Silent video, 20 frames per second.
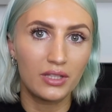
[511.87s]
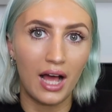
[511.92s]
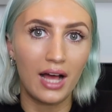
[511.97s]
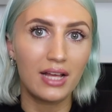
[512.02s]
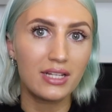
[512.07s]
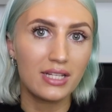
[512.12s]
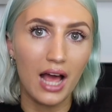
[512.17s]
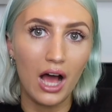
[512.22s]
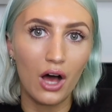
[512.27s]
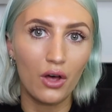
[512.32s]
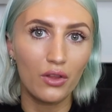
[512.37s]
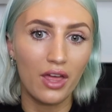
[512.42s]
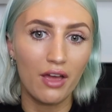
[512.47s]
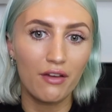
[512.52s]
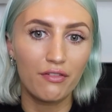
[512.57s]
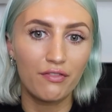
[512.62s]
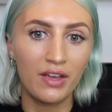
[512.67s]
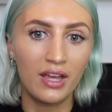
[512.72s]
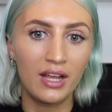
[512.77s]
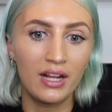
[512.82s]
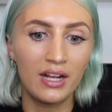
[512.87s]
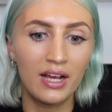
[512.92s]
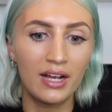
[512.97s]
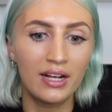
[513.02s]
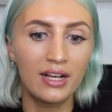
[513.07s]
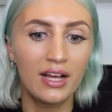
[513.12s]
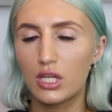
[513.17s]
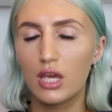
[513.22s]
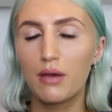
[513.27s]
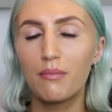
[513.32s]
That's how they're
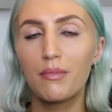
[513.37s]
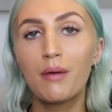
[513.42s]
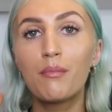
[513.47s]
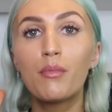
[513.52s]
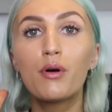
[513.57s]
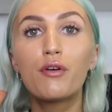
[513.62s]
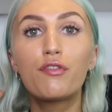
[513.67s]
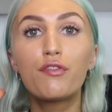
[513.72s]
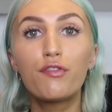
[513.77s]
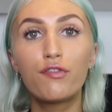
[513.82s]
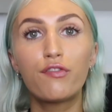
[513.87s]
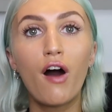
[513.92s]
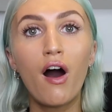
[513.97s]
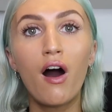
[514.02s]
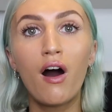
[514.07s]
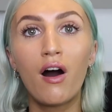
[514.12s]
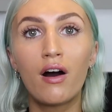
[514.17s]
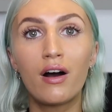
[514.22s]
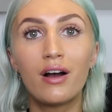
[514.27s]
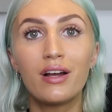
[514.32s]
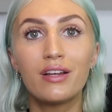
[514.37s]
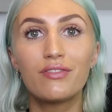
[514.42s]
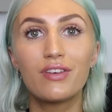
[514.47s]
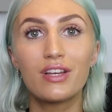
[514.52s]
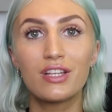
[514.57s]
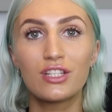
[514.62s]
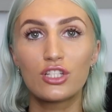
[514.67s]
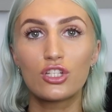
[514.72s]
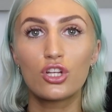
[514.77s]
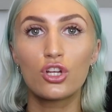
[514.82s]
feeling. Tip number 5
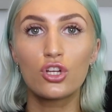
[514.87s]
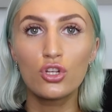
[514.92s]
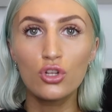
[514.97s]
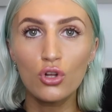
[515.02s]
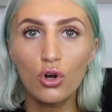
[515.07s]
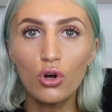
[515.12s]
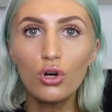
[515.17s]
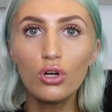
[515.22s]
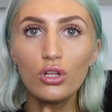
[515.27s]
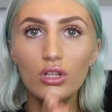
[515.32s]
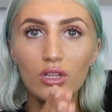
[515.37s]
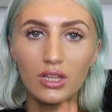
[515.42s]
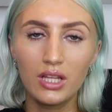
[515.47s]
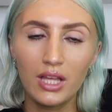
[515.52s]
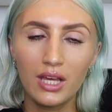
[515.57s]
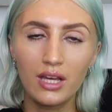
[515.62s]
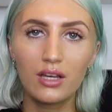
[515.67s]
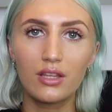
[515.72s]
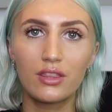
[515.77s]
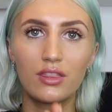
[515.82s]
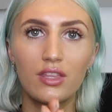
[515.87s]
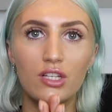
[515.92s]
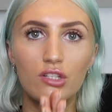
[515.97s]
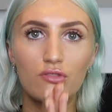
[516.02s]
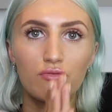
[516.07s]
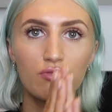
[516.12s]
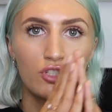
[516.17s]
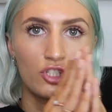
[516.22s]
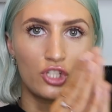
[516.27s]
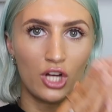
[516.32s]
is to not link
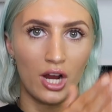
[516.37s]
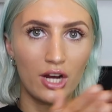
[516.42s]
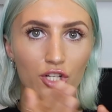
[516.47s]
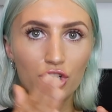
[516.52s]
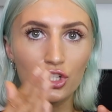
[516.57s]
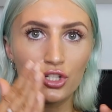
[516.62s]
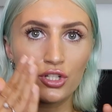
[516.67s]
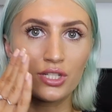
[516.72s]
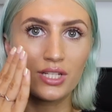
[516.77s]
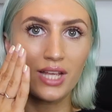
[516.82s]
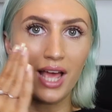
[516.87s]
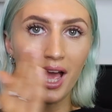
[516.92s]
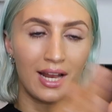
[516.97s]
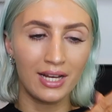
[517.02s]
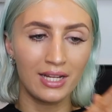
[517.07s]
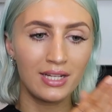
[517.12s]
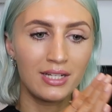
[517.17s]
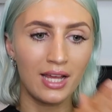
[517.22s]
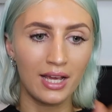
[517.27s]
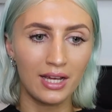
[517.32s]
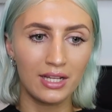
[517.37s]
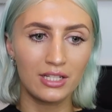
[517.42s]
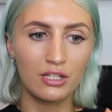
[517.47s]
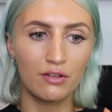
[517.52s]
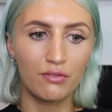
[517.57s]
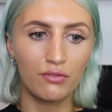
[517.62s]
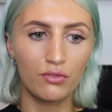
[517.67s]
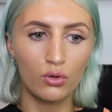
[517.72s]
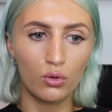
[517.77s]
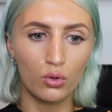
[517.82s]
this rejection to any
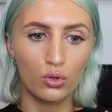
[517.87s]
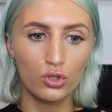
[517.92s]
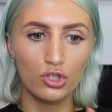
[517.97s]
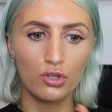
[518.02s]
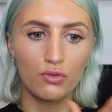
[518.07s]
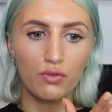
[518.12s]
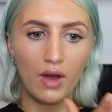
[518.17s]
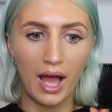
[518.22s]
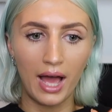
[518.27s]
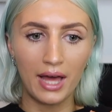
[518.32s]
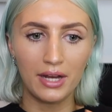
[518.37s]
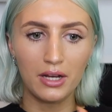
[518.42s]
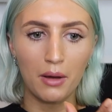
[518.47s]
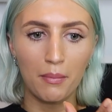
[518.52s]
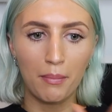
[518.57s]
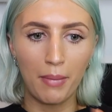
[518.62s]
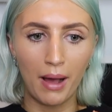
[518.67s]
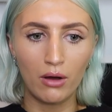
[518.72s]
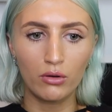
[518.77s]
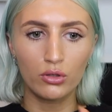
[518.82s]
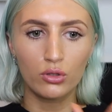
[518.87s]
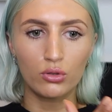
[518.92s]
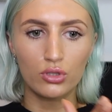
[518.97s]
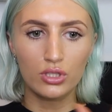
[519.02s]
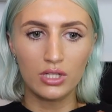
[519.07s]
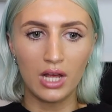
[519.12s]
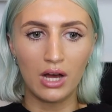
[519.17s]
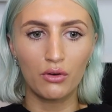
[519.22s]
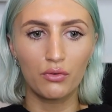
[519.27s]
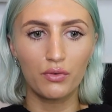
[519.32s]
negative thoughts you've had about
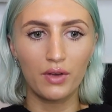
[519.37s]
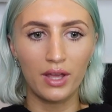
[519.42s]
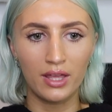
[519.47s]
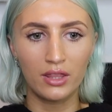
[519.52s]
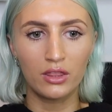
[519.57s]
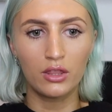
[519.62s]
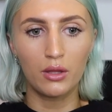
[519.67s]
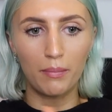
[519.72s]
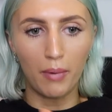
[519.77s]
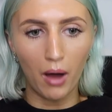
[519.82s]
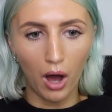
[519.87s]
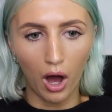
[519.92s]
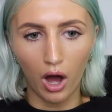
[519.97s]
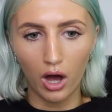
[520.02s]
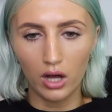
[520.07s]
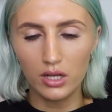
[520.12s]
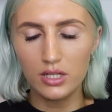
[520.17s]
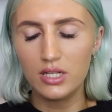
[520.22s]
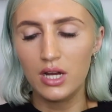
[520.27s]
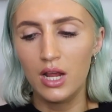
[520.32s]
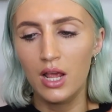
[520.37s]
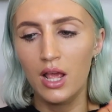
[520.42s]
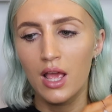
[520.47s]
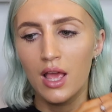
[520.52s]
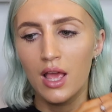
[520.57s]
yourself in the past.